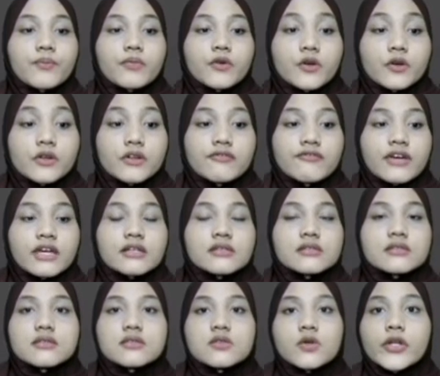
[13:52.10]
good
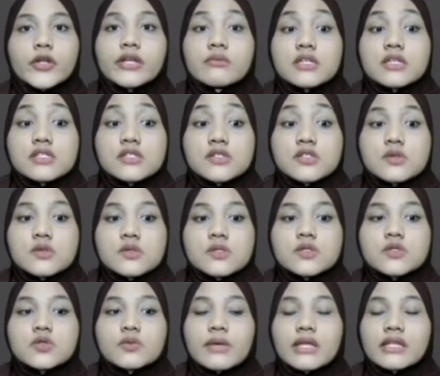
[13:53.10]
effects. Sodium is
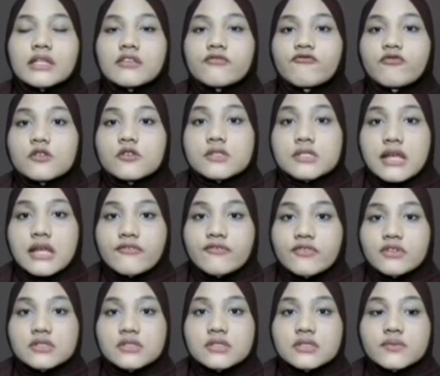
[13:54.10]
used to maintain fluid
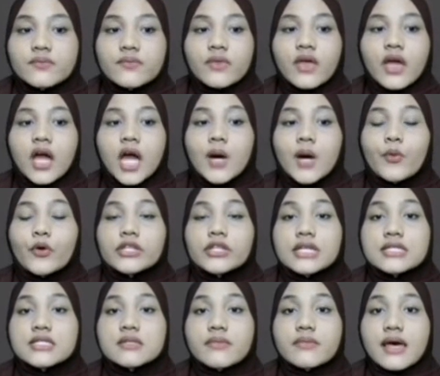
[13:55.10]
levels.
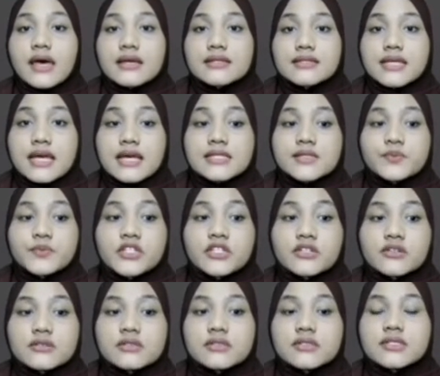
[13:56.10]
Potassium acts as
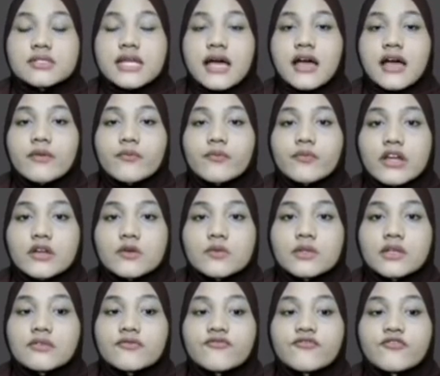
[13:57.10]
minerals that help
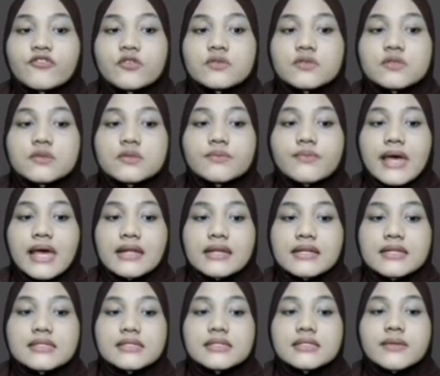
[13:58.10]
regulate fluid
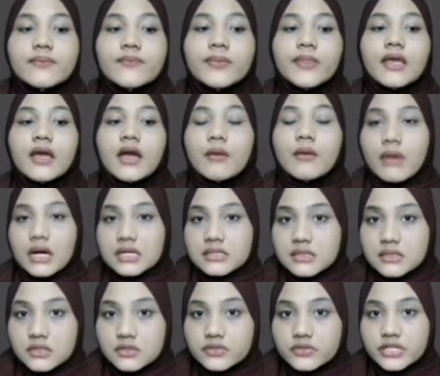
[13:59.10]
balance,
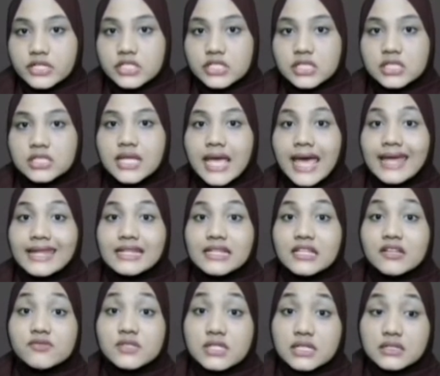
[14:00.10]
muscle contraction, and
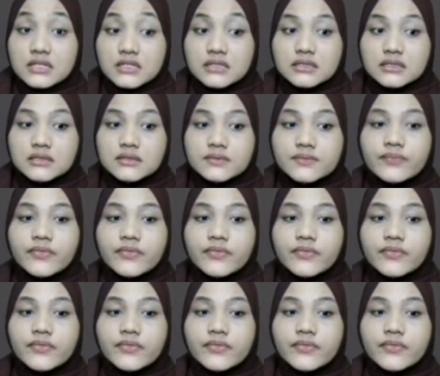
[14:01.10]
nerve signal.